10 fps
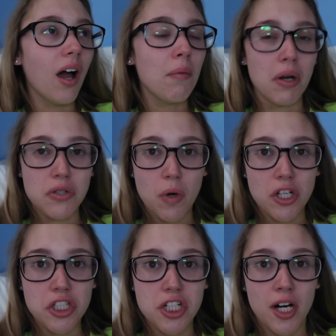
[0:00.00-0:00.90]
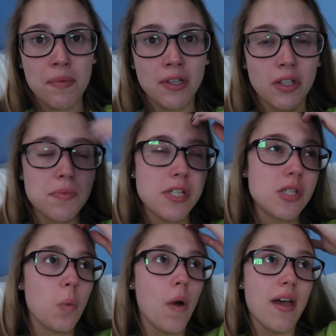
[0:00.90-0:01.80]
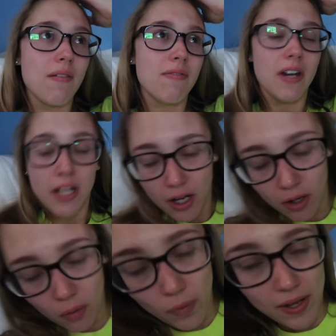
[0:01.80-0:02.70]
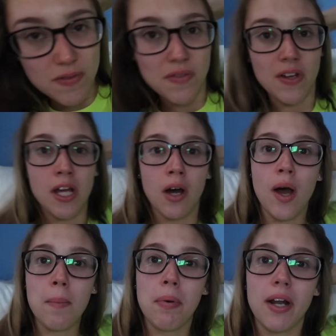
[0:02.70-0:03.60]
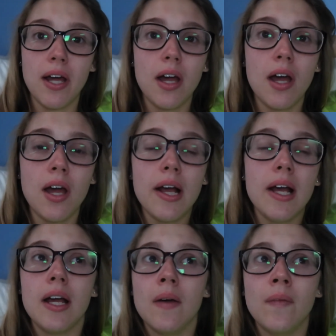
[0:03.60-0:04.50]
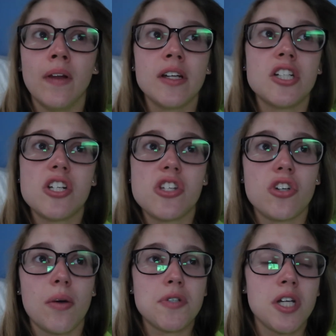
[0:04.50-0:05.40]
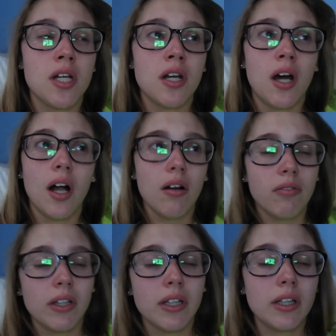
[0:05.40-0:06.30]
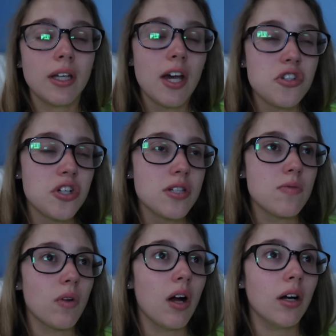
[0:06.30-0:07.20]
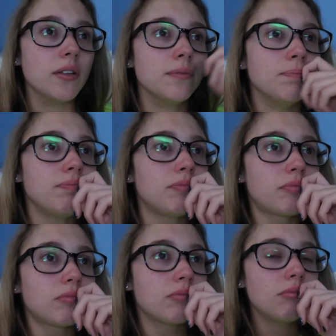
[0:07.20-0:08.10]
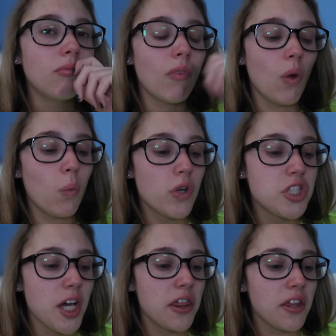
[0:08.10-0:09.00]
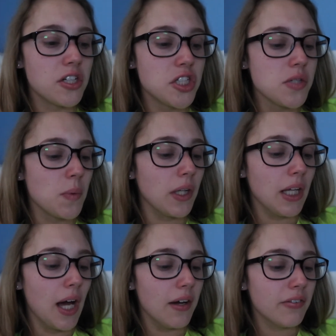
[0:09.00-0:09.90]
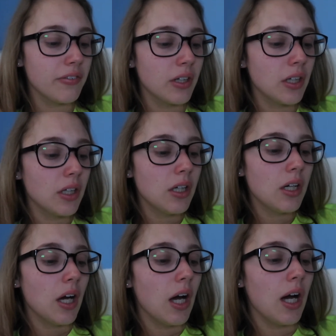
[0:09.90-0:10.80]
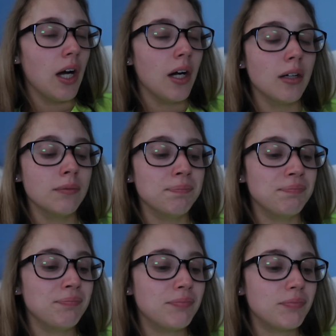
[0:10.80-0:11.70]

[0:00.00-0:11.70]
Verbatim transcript: about to watch Jeremy Loops' wave video, waves video. I put it in the link to the description of yesterday's vlog, which I think just went live. Um...